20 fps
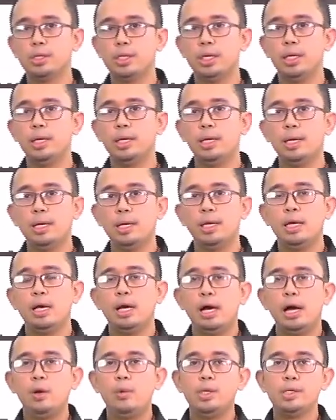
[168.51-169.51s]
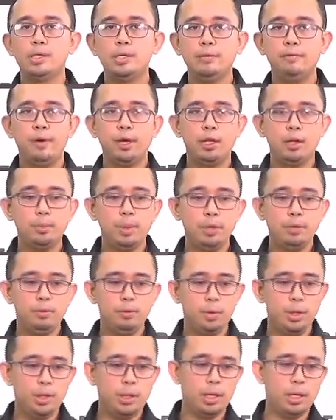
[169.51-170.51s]
Okay, I was developed
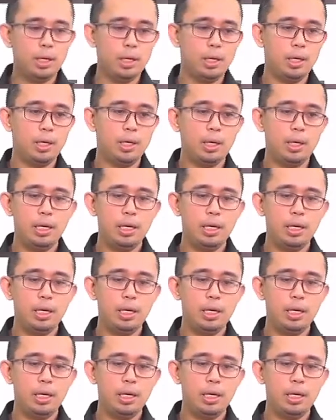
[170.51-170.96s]
with, uh,